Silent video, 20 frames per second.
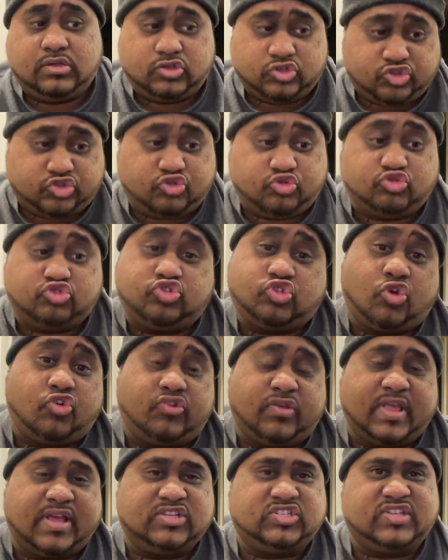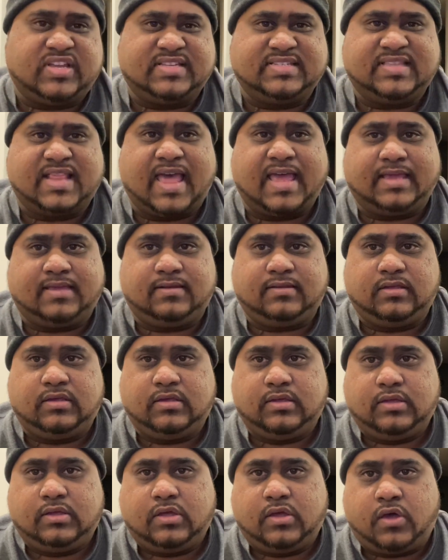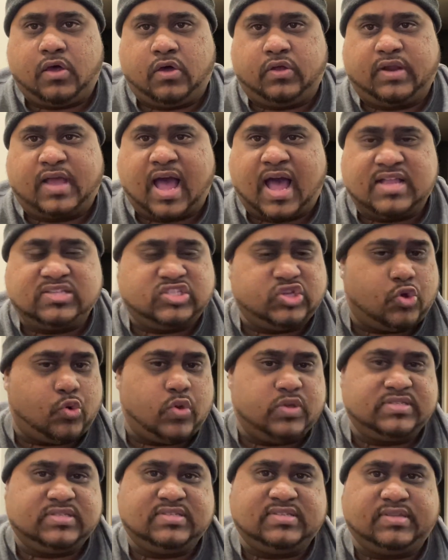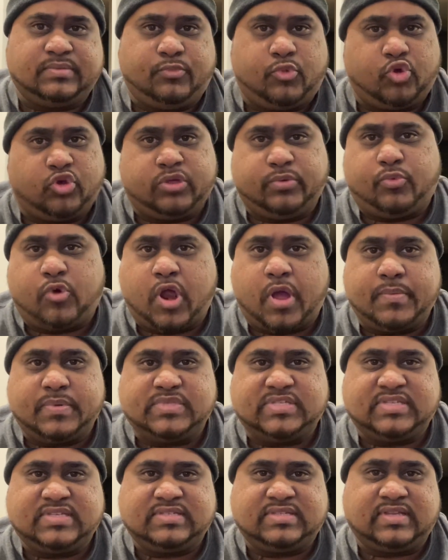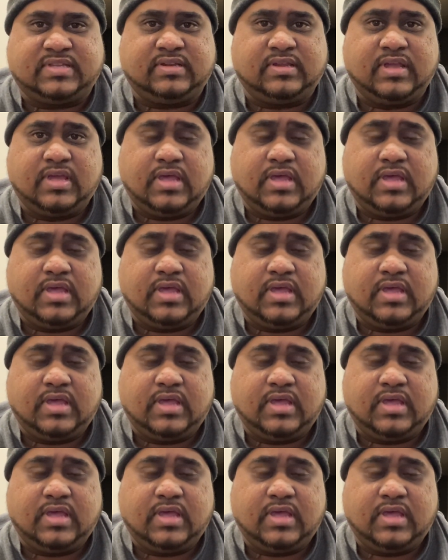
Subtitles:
true story that sheds light on consequences and broken promises, and